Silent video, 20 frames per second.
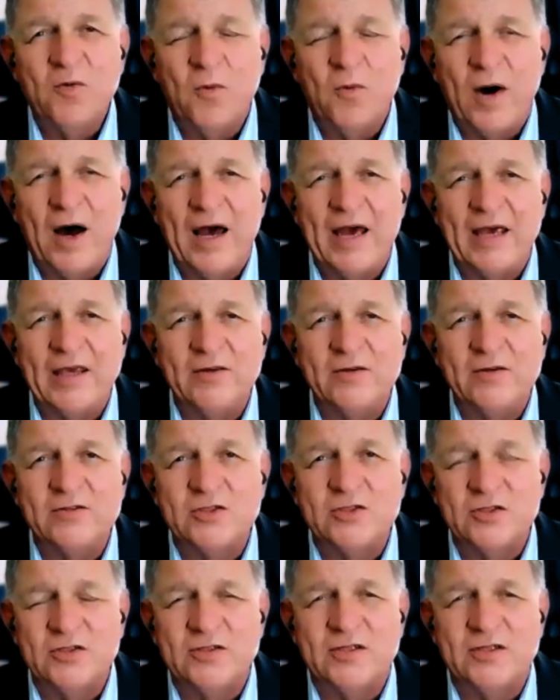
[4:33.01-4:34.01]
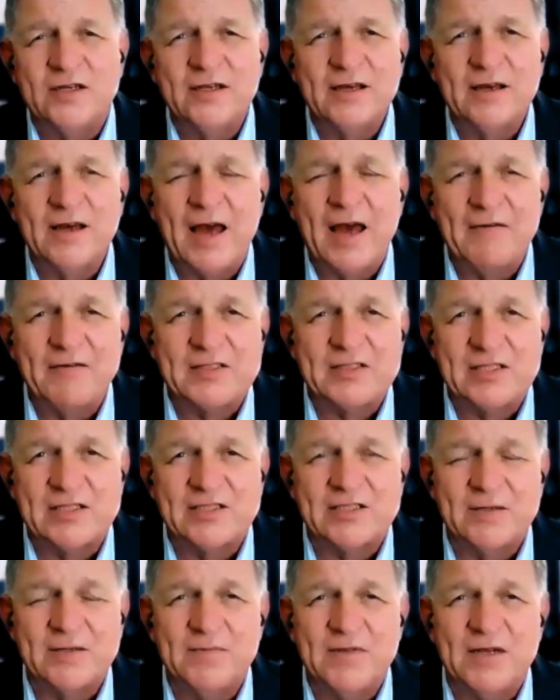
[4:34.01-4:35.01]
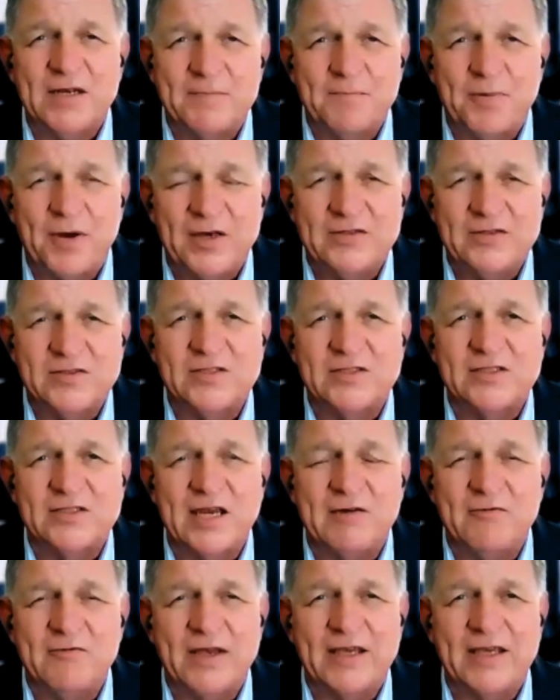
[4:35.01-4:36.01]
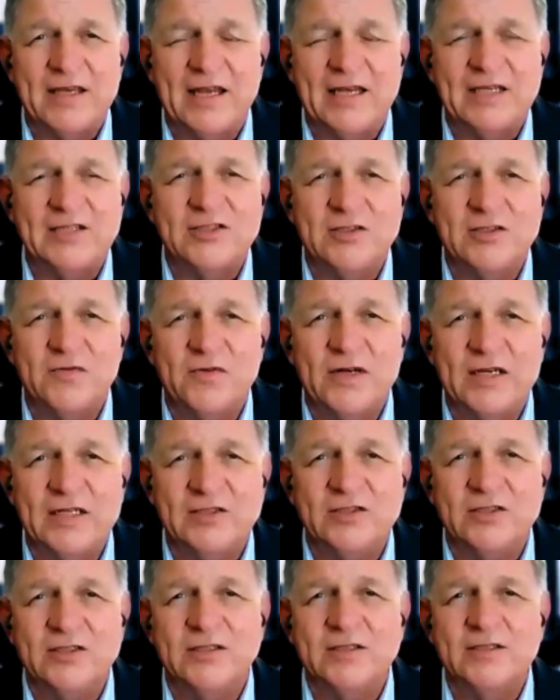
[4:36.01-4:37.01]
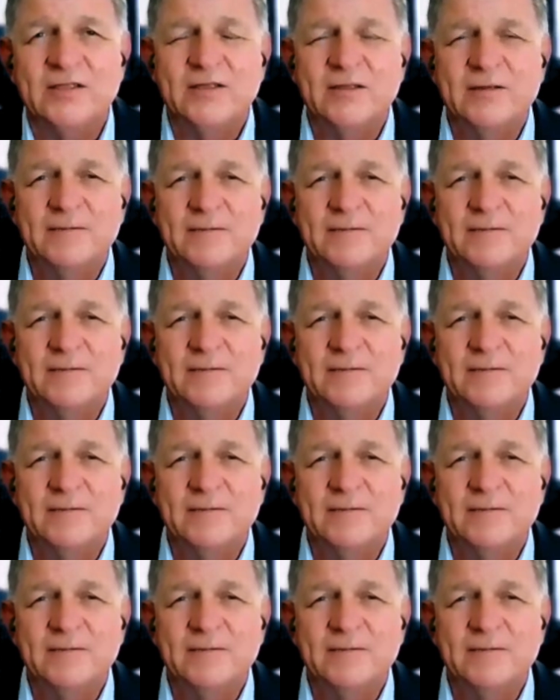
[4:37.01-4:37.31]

why you should have a system that imposes state regulation of religion.